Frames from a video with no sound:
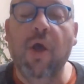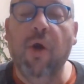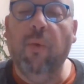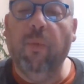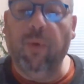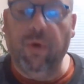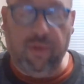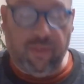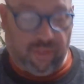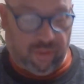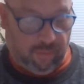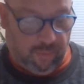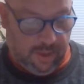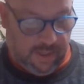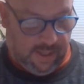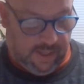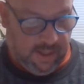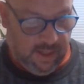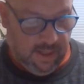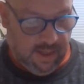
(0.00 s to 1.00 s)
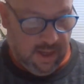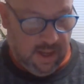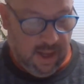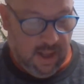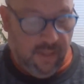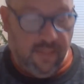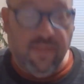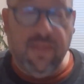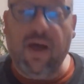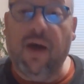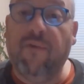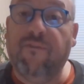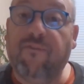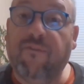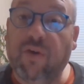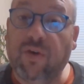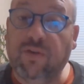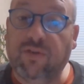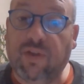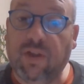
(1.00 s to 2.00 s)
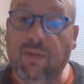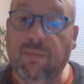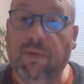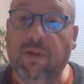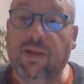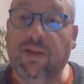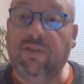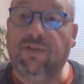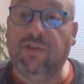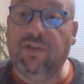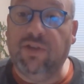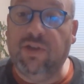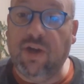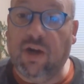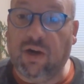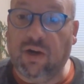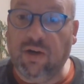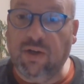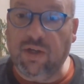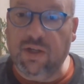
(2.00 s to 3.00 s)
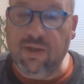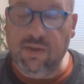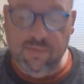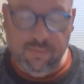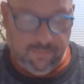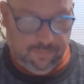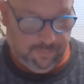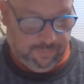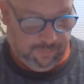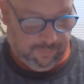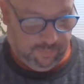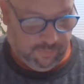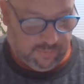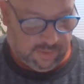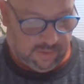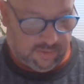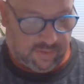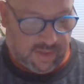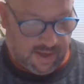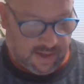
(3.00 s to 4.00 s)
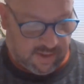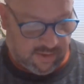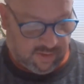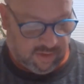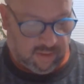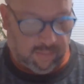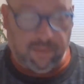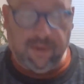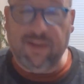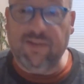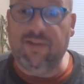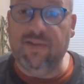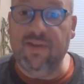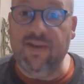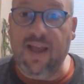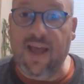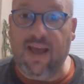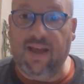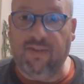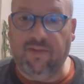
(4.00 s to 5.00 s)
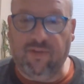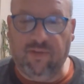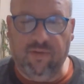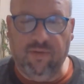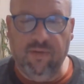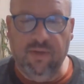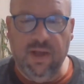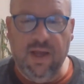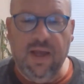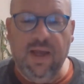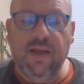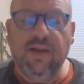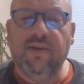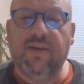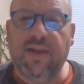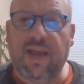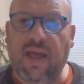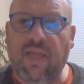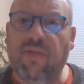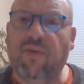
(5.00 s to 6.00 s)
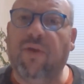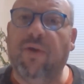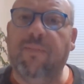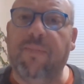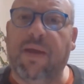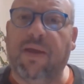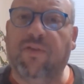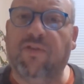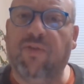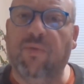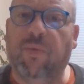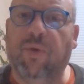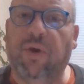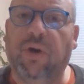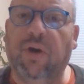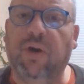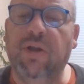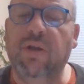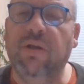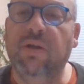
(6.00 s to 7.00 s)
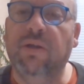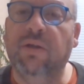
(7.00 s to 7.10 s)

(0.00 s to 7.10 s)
Word 3, the first syllable is dark. The second syllable is ness. Together it makes the word